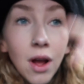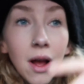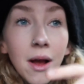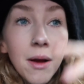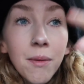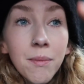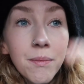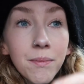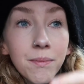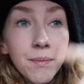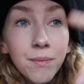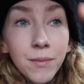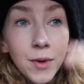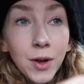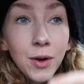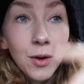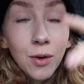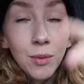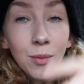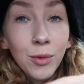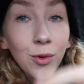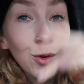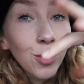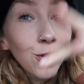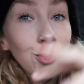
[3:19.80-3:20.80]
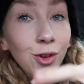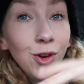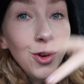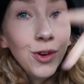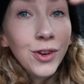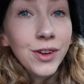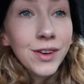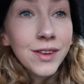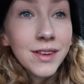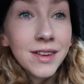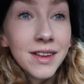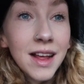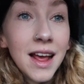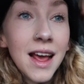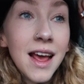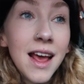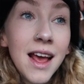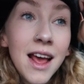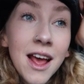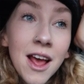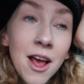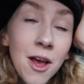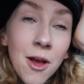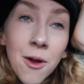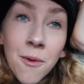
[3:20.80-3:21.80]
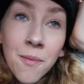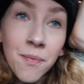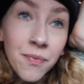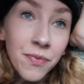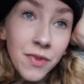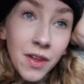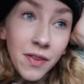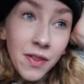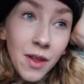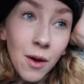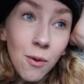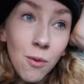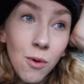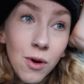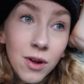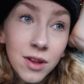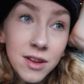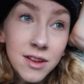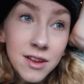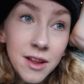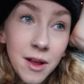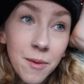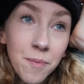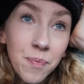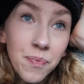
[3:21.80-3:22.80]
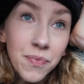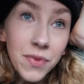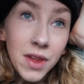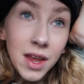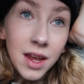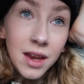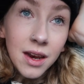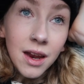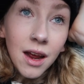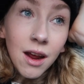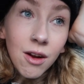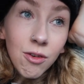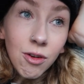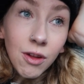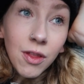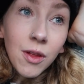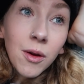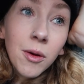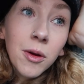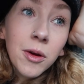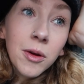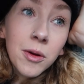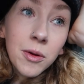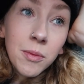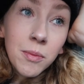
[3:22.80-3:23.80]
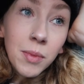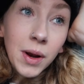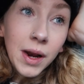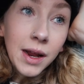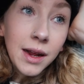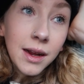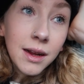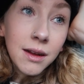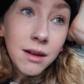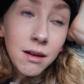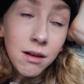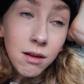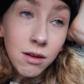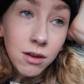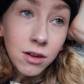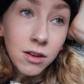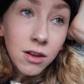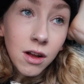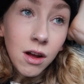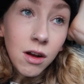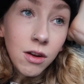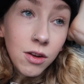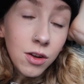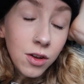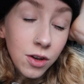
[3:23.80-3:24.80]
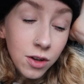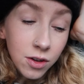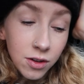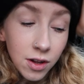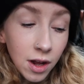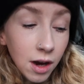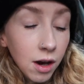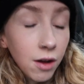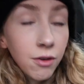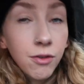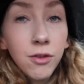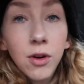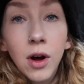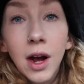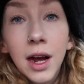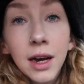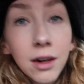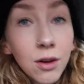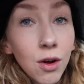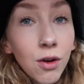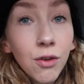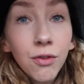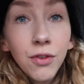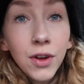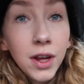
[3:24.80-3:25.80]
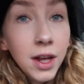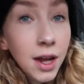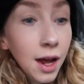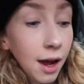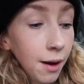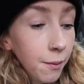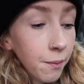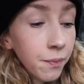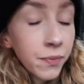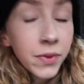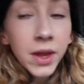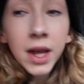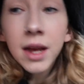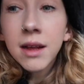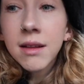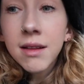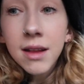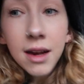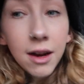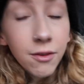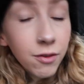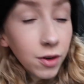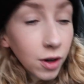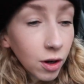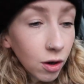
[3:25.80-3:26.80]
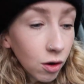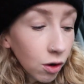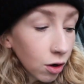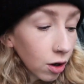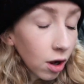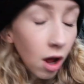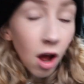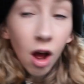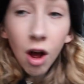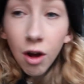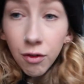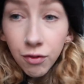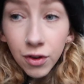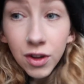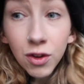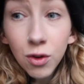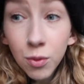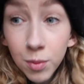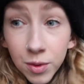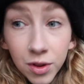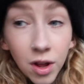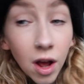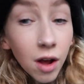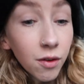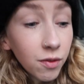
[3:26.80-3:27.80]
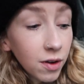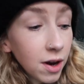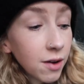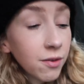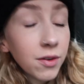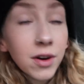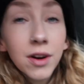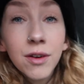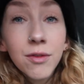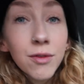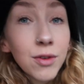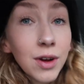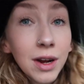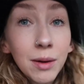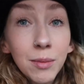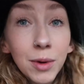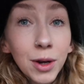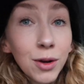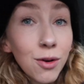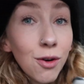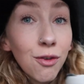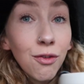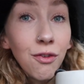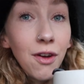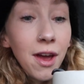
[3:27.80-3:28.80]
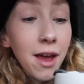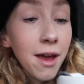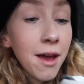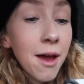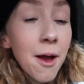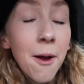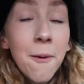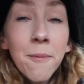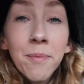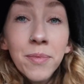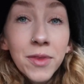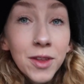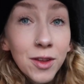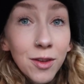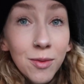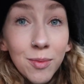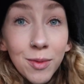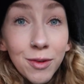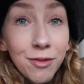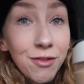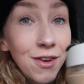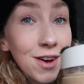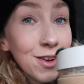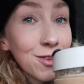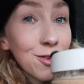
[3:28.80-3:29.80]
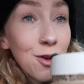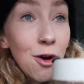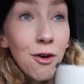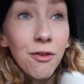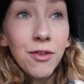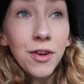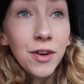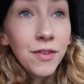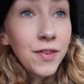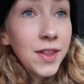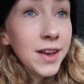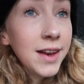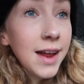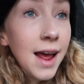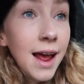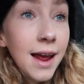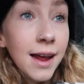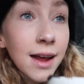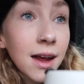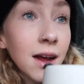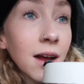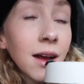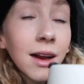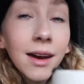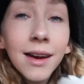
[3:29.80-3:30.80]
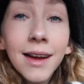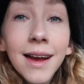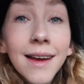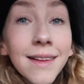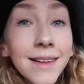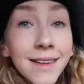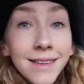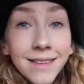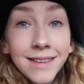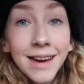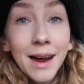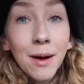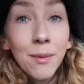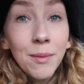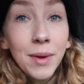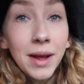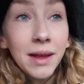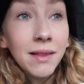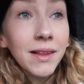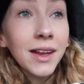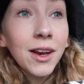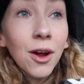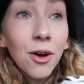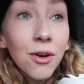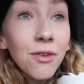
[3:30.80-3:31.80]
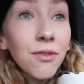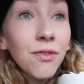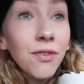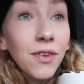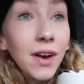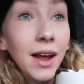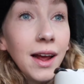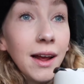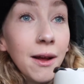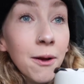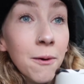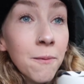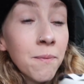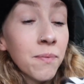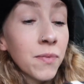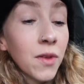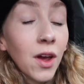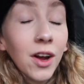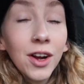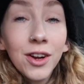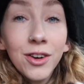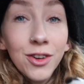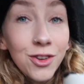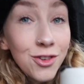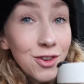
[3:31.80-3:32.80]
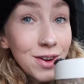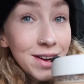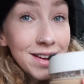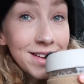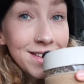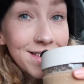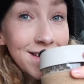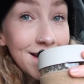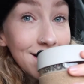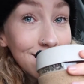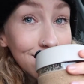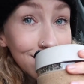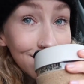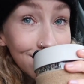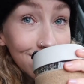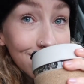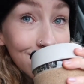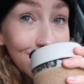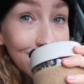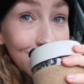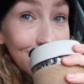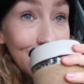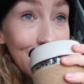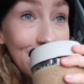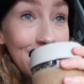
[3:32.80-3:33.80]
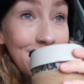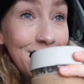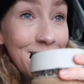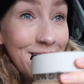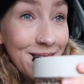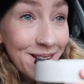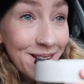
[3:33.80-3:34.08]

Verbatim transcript: um, a lot more students than there was in her other ballet class. Oh, you can tell I've not had coffee. It's eleven o'clock, half, it's almost half eleven, I've not had my coffee. This is my first coffee of the day. I get this down me and then hopefully I can string a sentence together.